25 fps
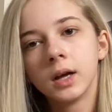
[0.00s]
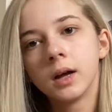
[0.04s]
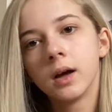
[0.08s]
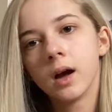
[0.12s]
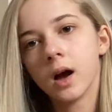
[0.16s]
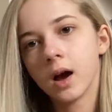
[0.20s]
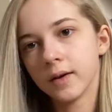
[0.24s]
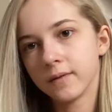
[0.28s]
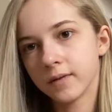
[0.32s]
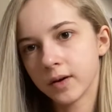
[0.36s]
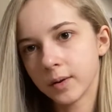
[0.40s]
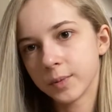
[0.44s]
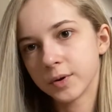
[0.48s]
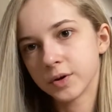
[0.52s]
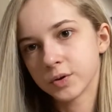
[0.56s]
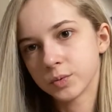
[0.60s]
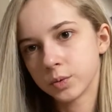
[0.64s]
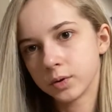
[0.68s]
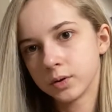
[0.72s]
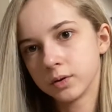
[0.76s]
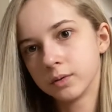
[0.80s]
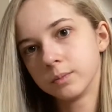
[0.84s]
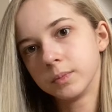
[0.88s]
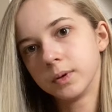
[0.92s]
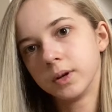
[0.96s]
I very much
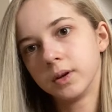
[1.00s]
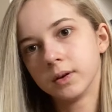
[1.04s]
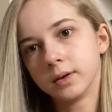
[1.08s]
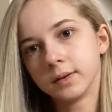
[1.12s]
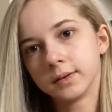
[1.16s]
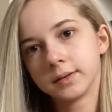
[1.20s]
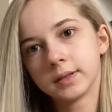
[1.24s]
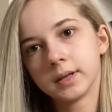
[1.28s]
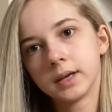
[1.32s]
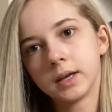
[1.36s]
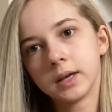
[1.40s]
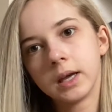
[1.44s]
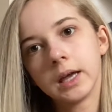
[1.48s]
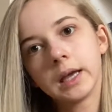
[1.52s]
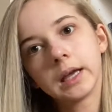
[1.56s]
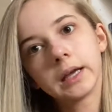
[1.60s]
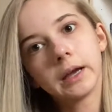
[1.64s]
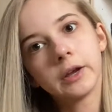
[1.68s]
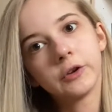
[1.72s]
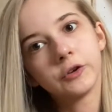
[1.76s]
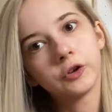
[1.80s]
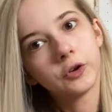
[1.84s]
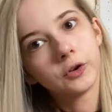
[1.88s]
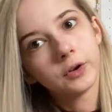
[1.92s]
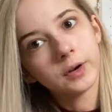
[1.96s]
want, because in
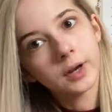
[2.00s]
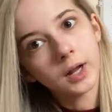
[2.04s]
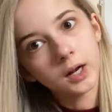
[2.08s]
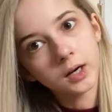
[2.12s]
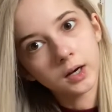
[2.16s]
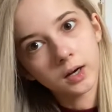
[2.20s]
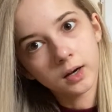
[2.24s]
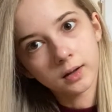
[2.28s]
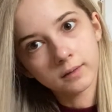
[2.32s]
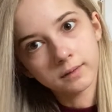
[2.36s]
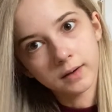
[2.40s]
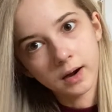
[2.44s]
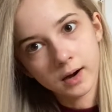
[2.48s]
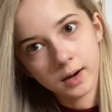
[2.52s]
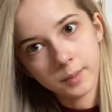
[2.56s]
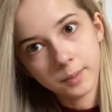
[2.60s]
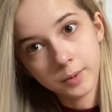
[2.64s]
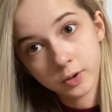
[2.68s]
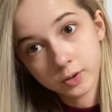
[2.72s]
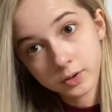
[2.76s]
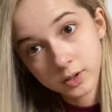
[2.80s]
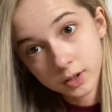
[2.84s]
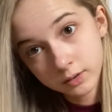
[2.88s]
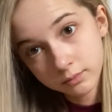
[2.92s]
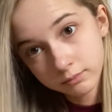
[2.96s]
case you couldn't tell, I love Harry
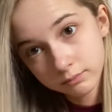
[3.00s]
Potter.